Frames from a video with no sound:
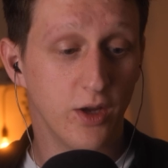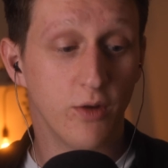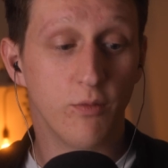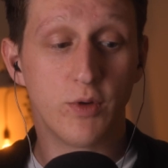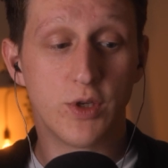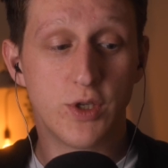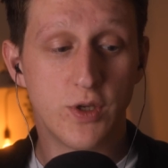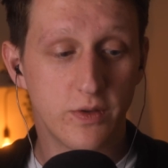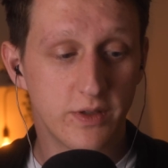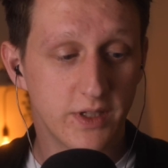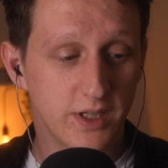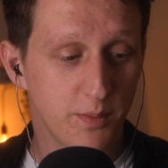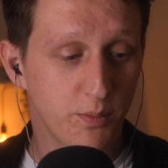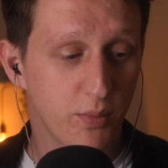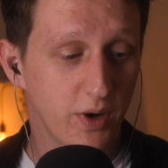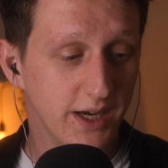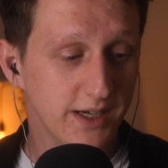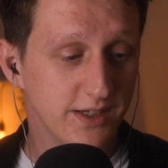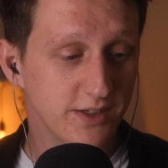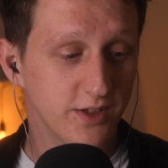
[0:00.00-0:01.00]
Reducing the
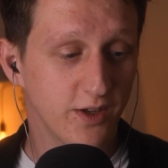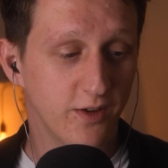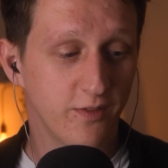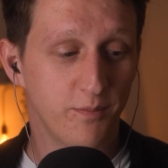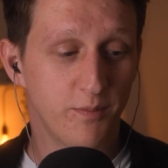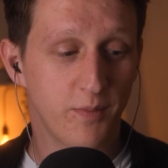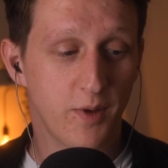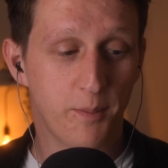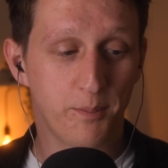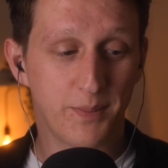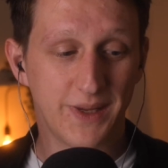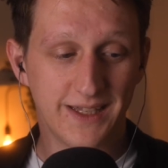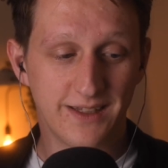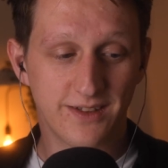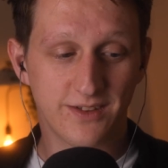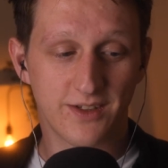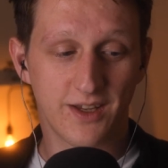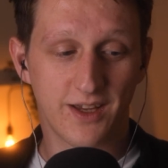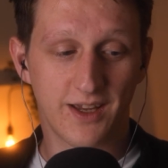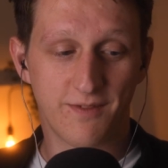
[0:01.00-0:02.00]
price of a
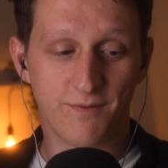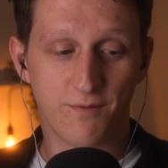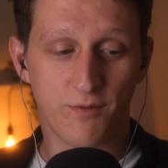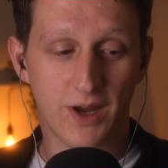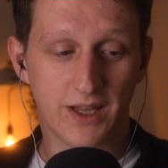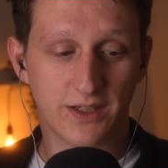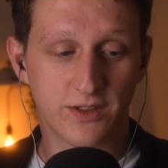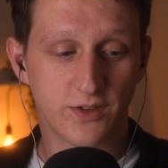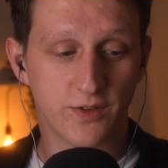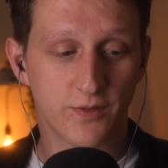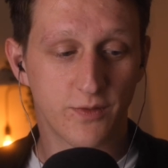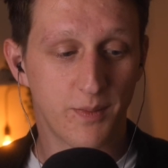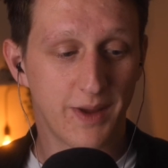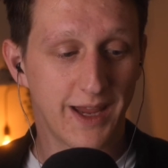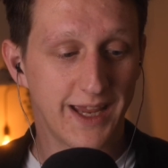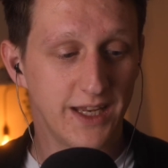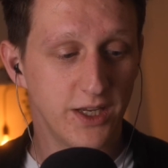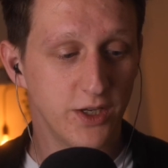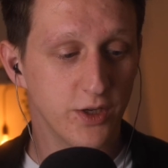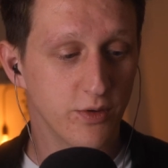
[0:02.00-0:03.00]
pizza in France from
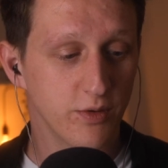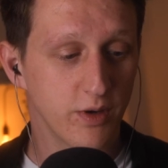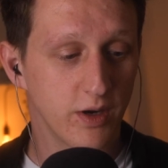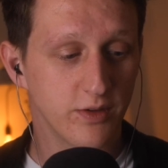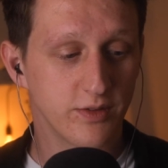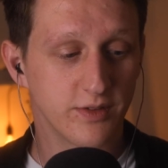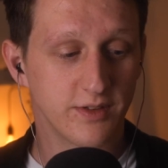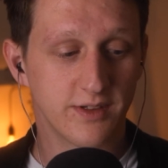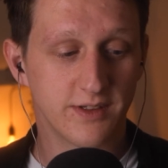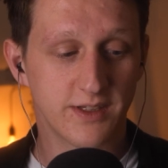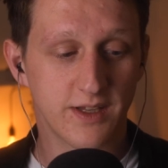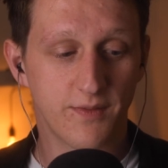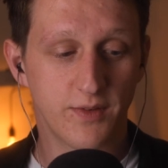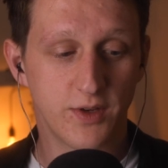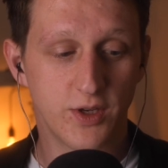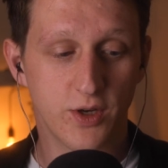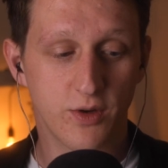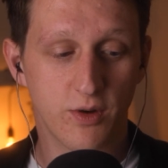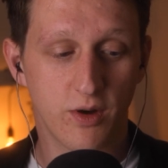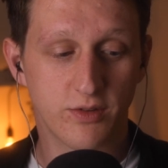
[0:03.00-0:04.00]
€8 to
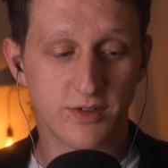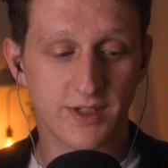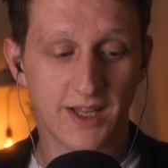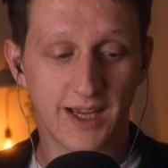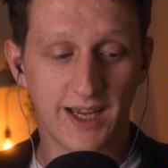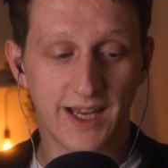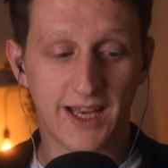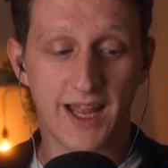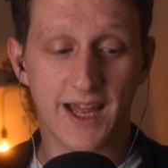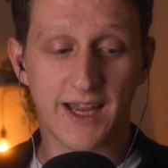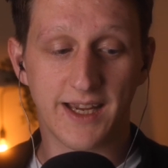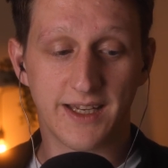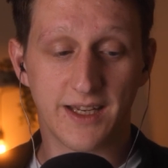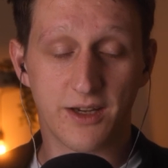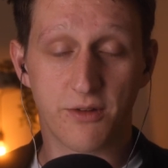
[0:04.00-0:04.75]
€7.99